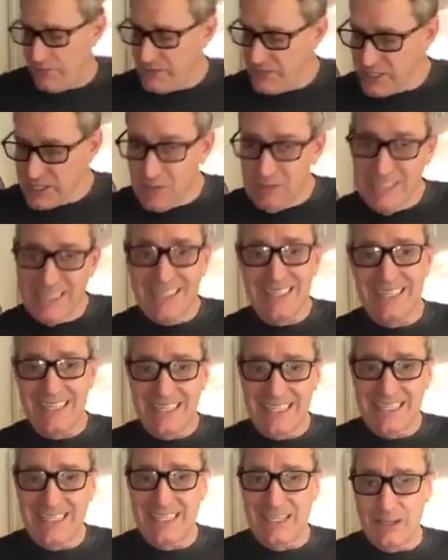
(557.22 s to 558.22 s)
this to be
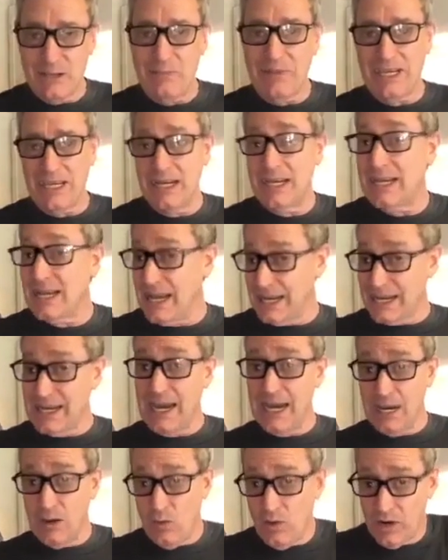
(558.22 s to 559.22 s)
seasoned in the beginning. I
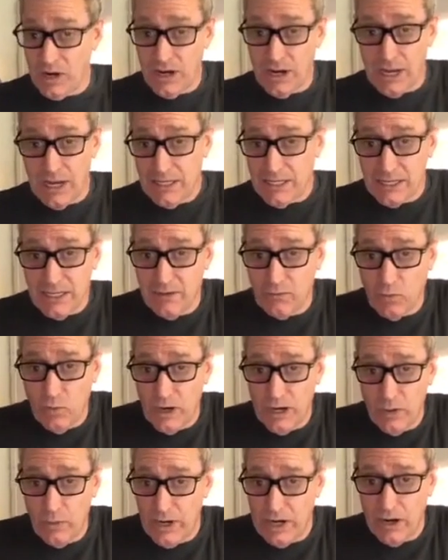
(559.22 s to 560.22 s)
kind of want an idea of
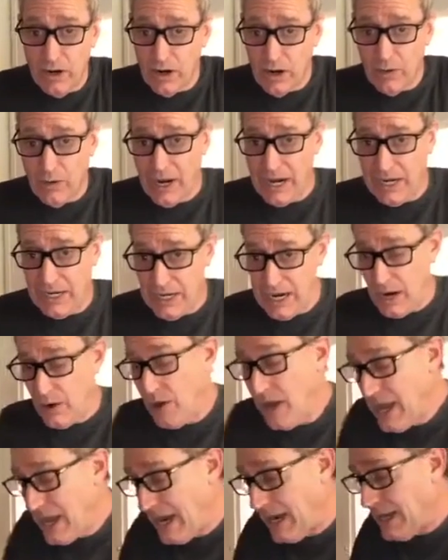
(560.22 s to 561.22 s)
where we are right now.
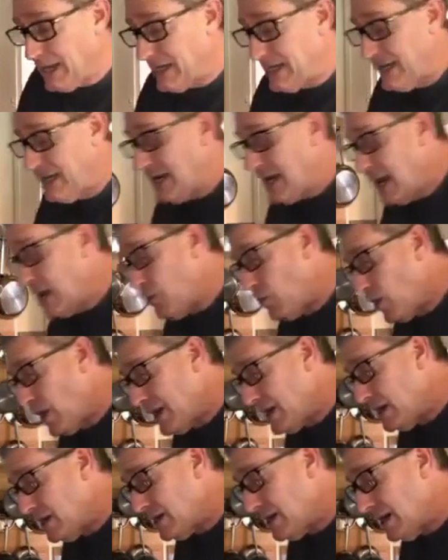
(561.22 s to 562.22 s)
And again, I
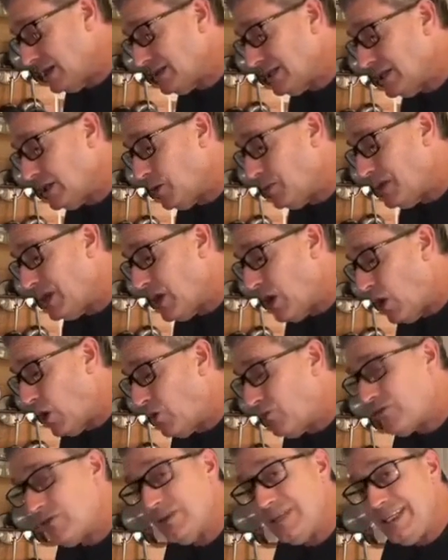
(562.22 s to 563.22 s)
want it a little bit
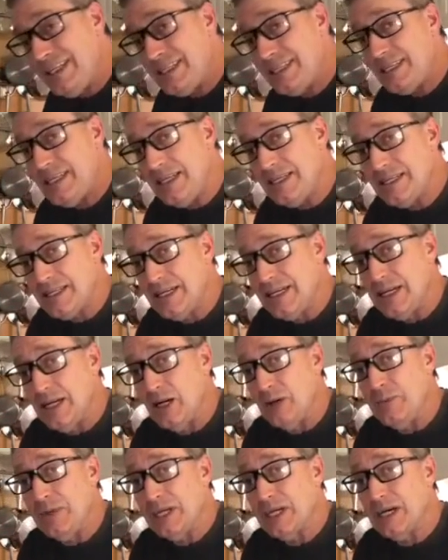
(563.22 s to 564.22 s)
overly seasoned
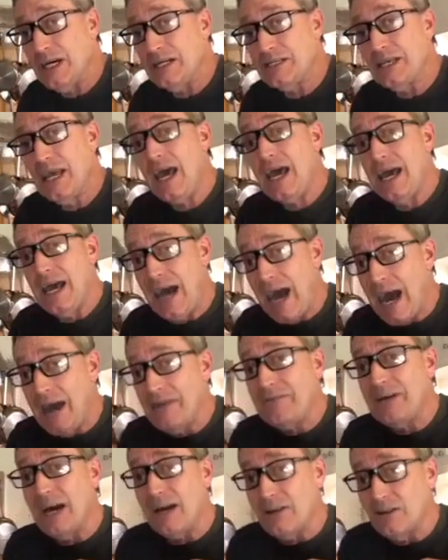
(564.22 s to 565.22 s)
here because I've
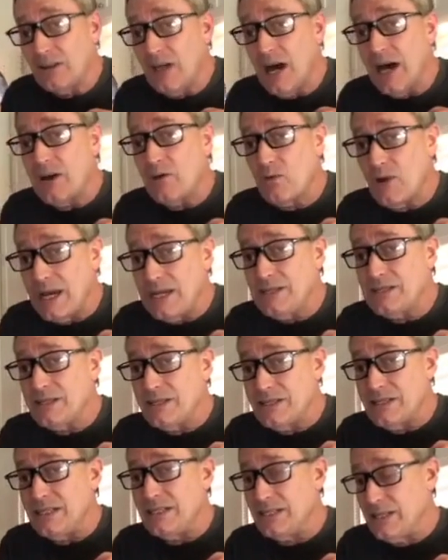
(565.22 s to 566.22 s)
got a lot of rice to
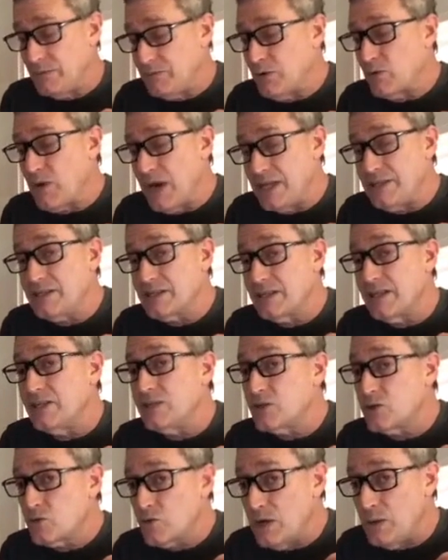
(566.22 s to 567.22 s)
season up. The rice is going to
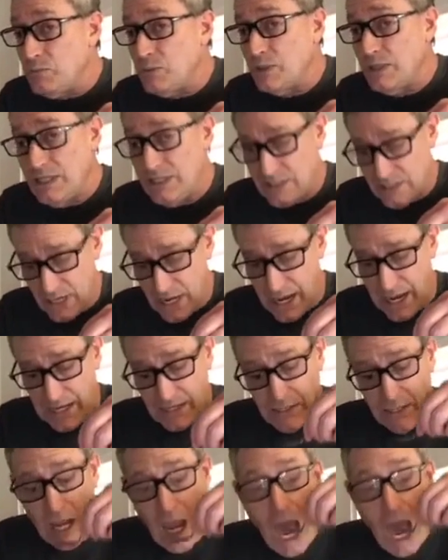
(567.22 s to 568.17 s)
triple in size.